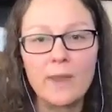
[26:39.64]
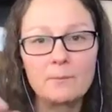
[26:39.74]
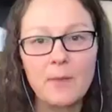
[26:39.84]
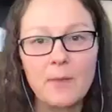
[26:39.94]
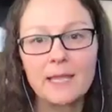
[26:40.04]

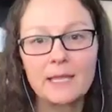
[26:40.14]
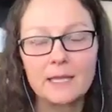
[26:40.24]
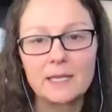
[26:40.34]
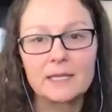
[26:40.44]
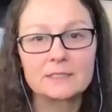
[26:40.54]
in
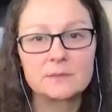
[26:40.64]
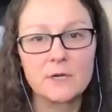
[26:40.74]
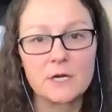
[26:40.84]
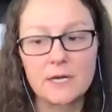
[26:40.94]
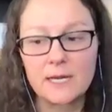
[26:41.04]
my
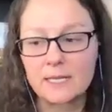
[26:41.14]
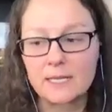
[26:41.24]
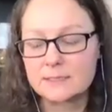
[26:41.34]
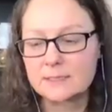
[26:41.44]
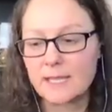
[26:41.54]

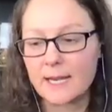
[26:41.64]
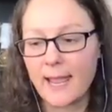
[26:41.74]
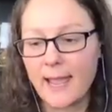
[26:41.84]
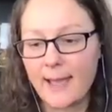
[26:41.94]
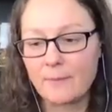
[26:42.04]
experience,
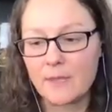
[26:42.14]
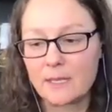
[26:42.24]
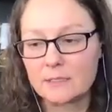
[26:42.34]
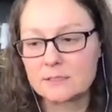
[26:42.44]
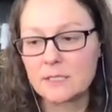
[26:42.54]
that
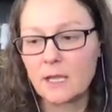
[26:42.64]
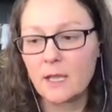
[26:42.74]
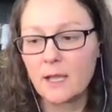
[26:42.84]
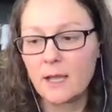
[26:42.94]
happened.